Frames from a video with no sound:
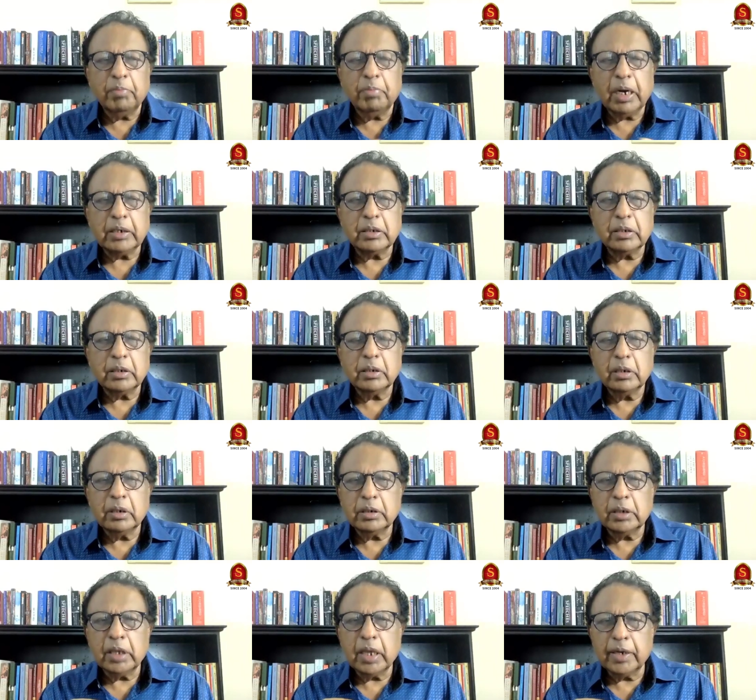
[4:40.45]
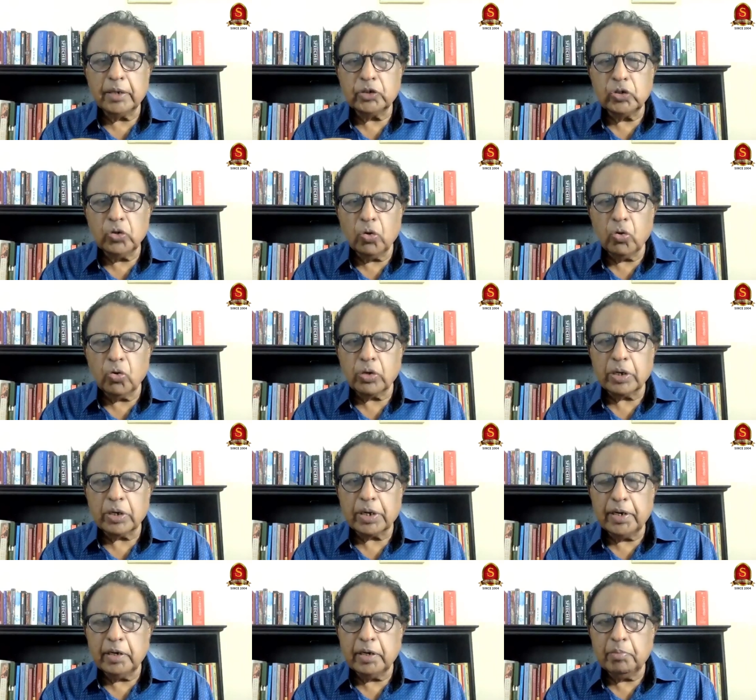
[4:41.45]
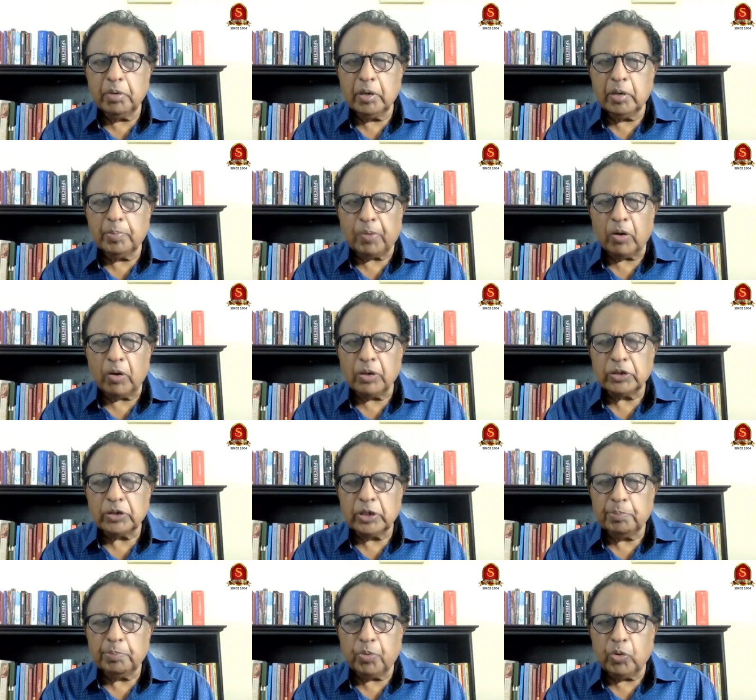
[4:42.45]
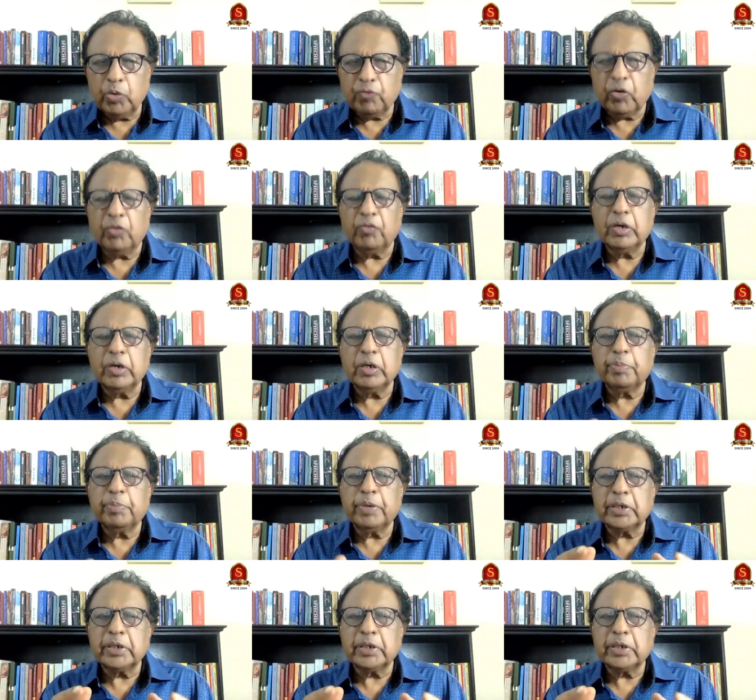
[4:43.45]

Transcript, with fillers: but there is no credible policy put forward,